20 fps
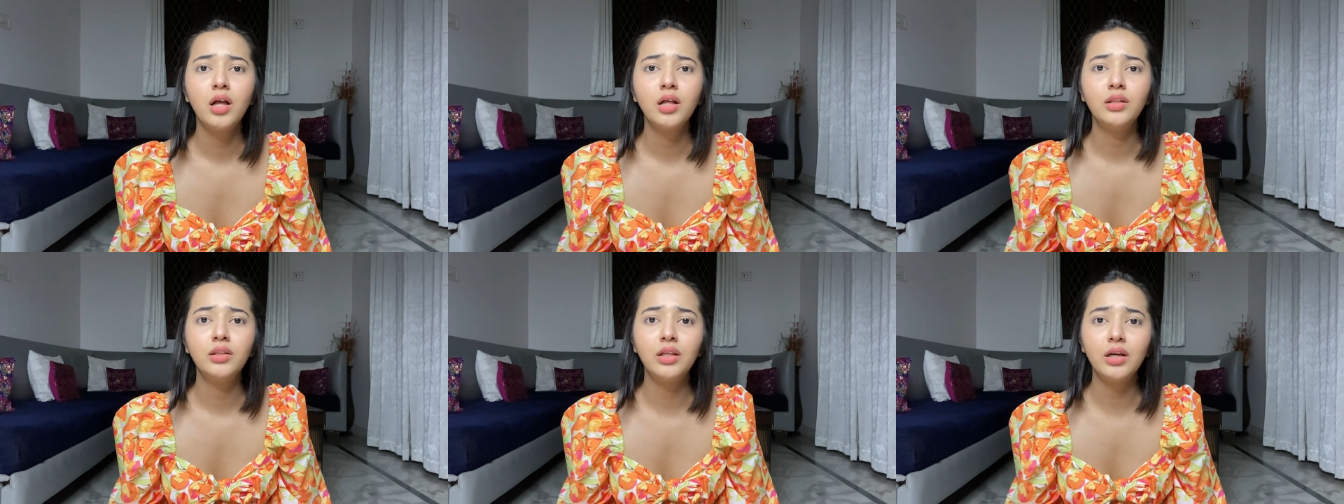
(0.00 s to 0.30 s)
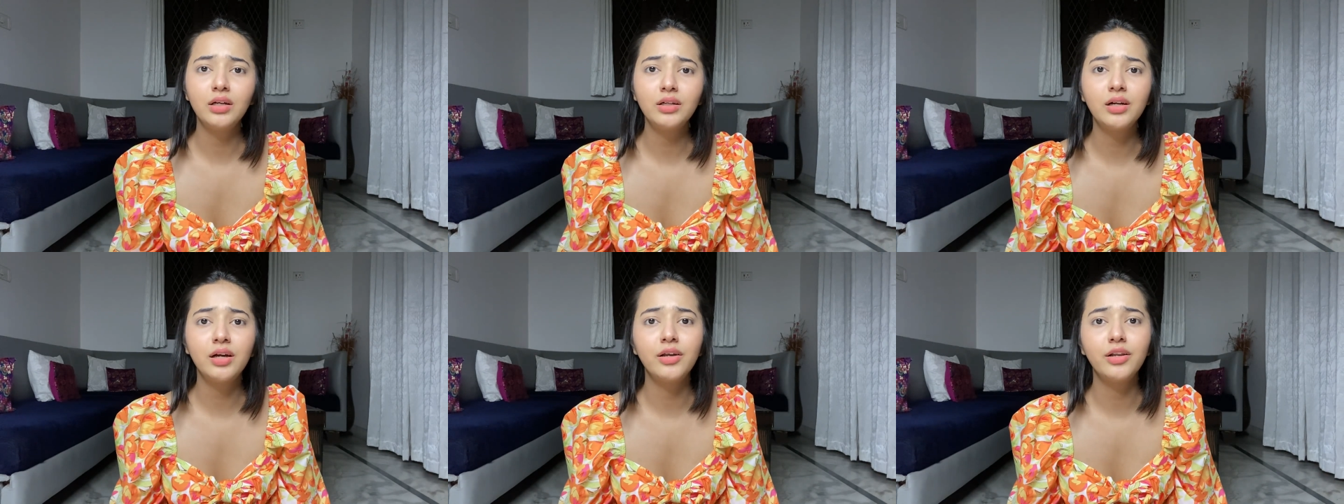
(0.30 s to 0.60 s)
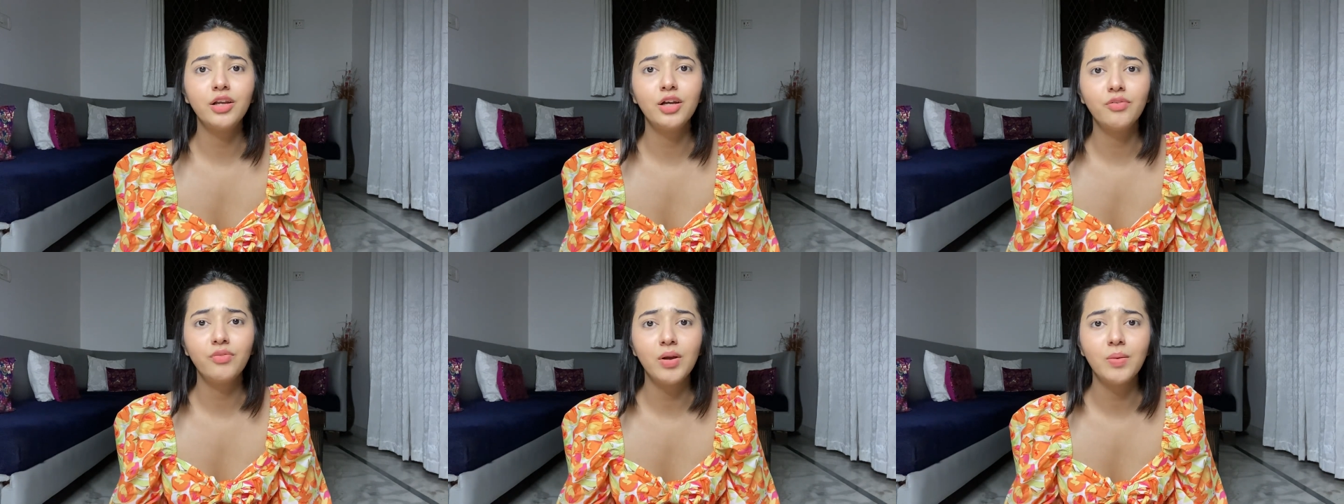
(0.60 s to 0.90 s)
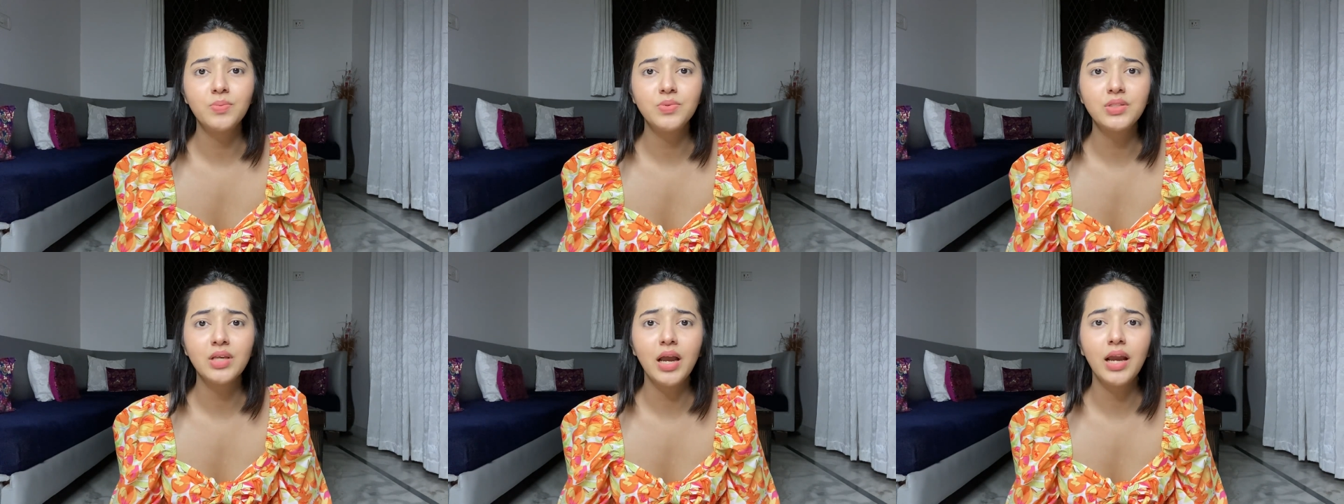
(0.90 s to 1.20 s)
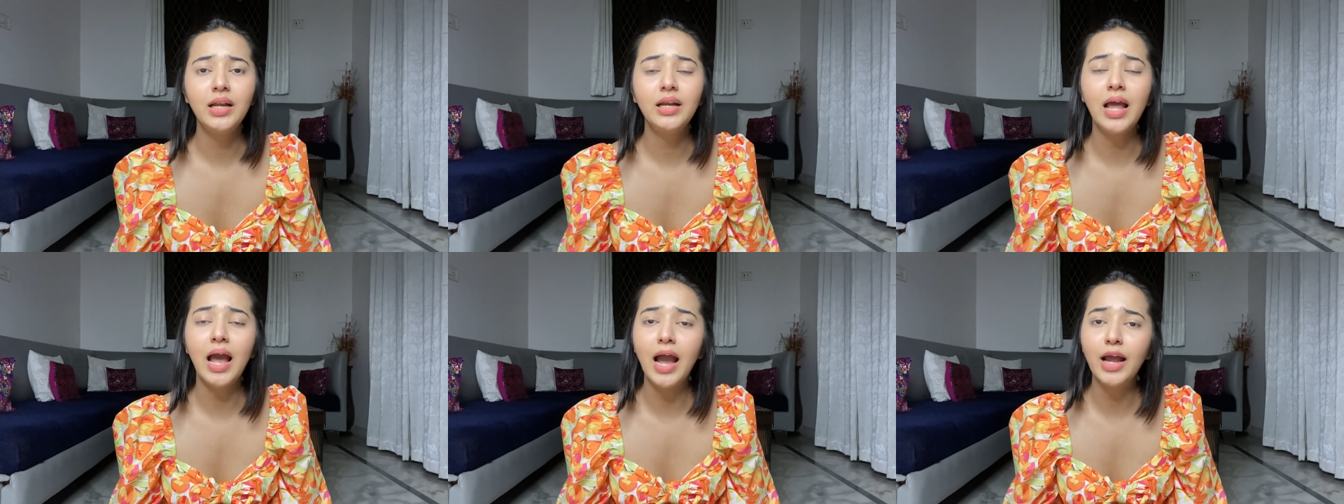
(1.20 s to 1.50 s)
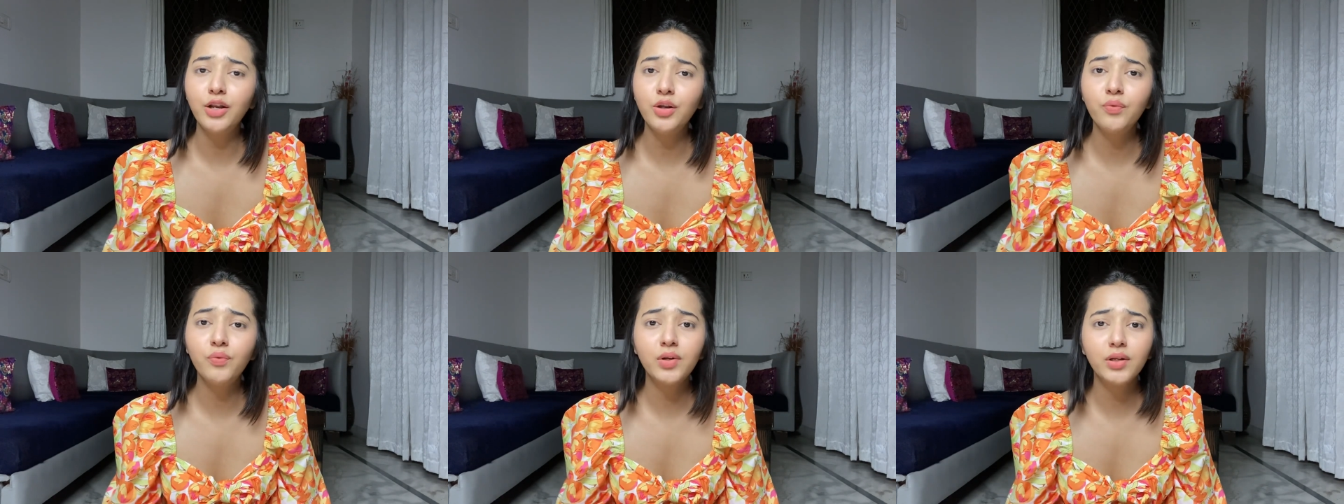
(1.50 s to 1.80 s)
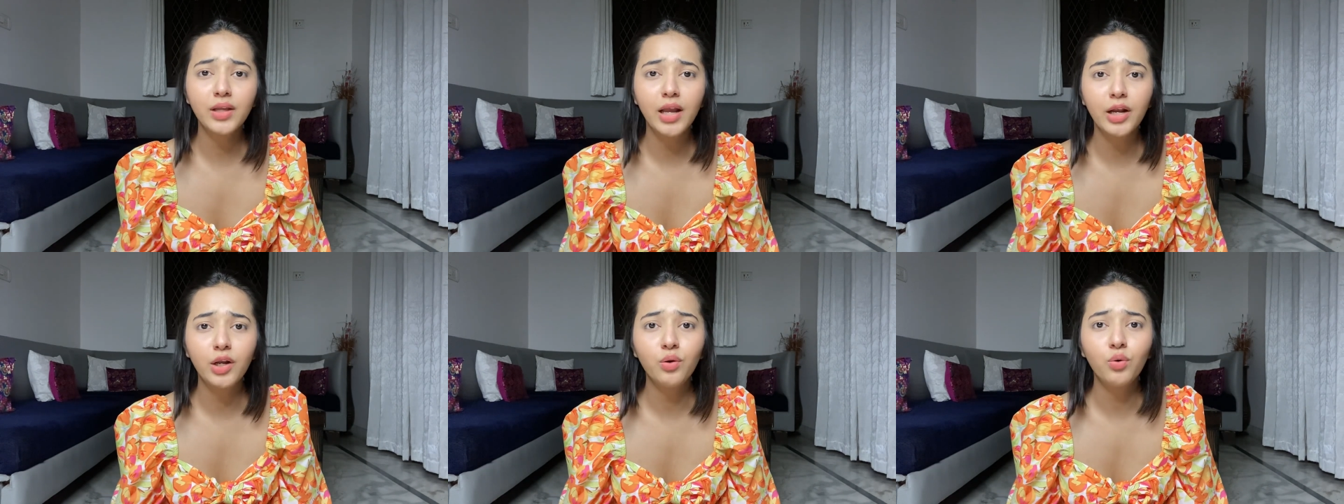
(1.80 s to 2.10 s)
their career website and you will
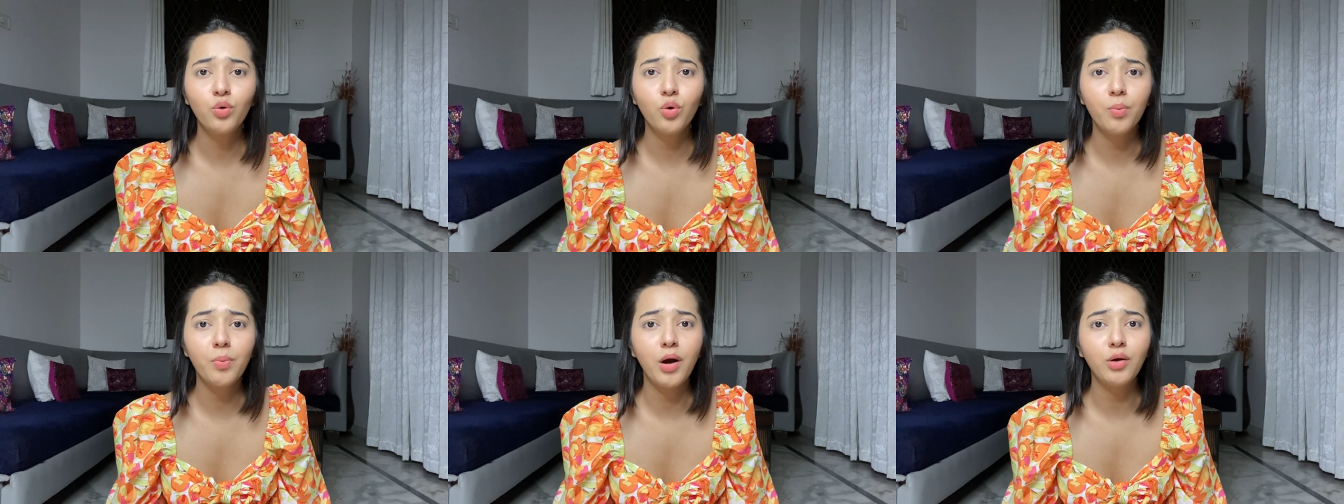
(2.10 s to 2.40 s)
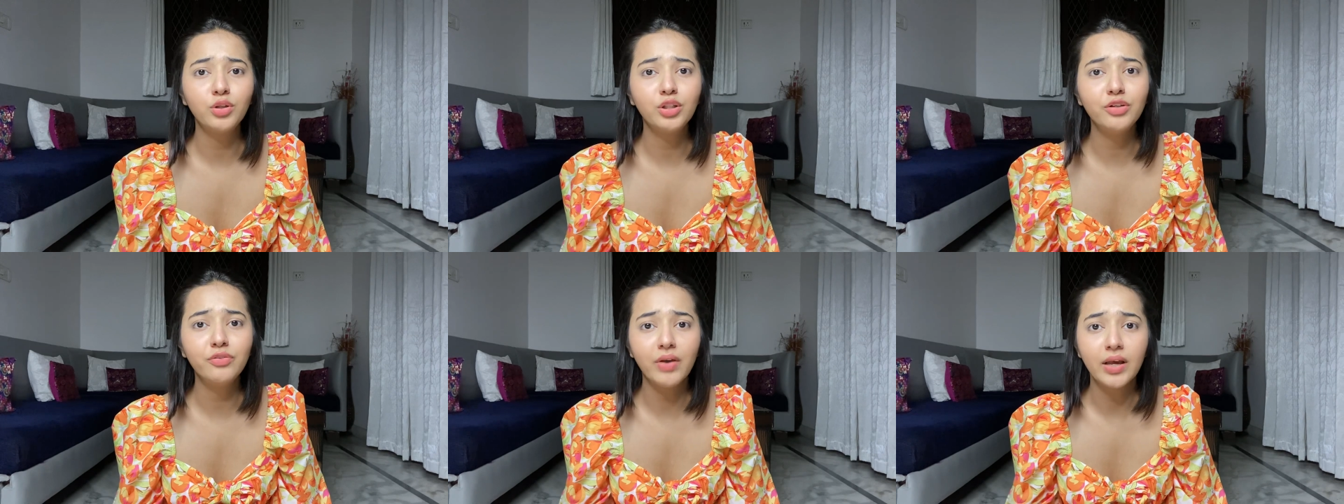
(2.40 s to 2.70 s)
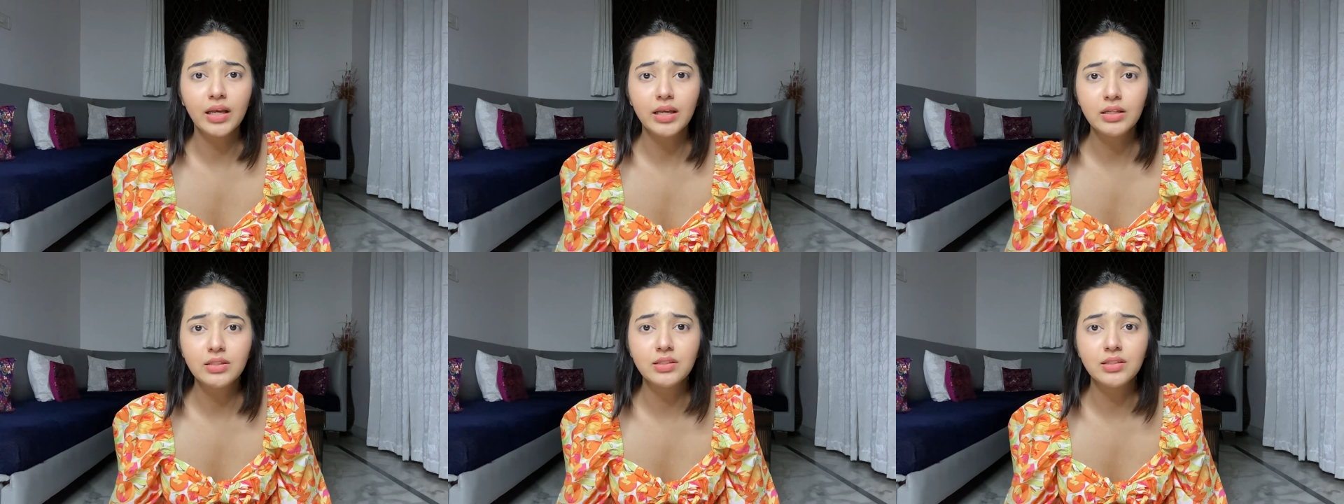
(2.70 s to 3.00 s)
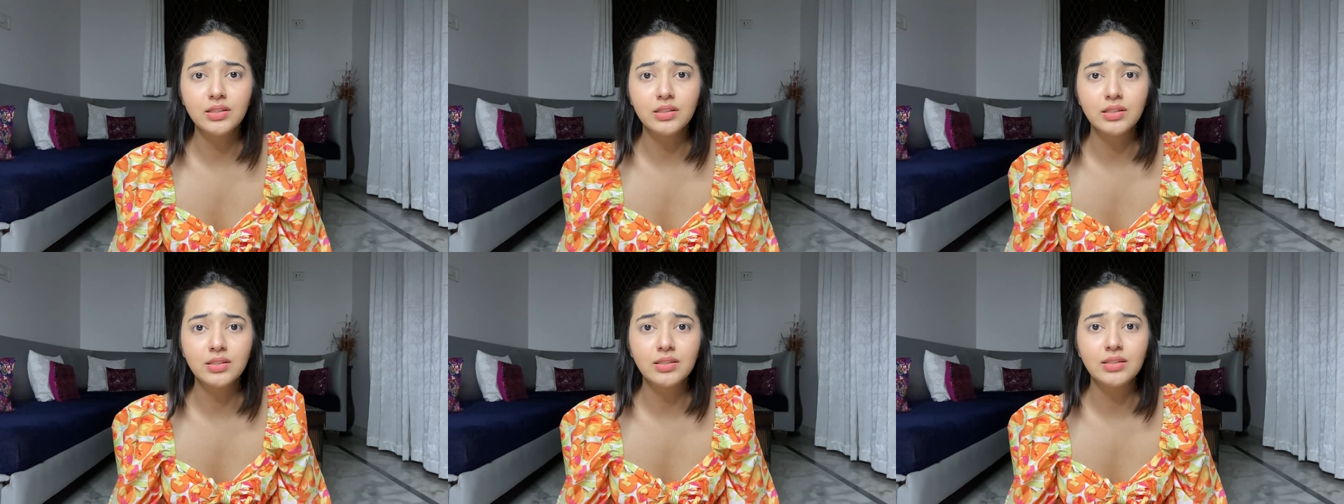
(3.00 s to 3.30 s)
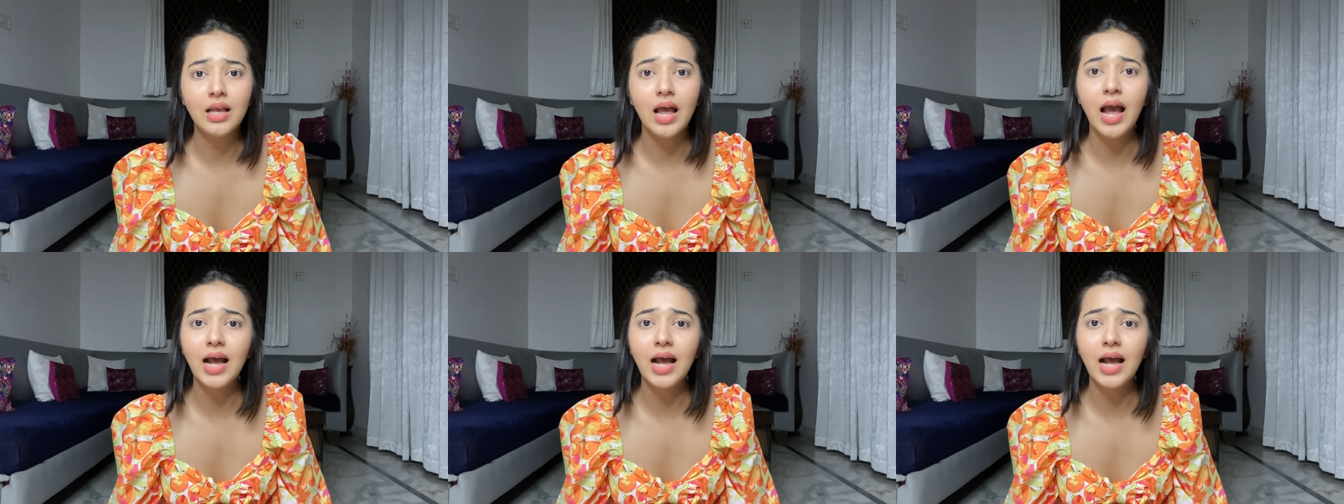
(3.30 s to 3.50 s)
get to know about the vacancies.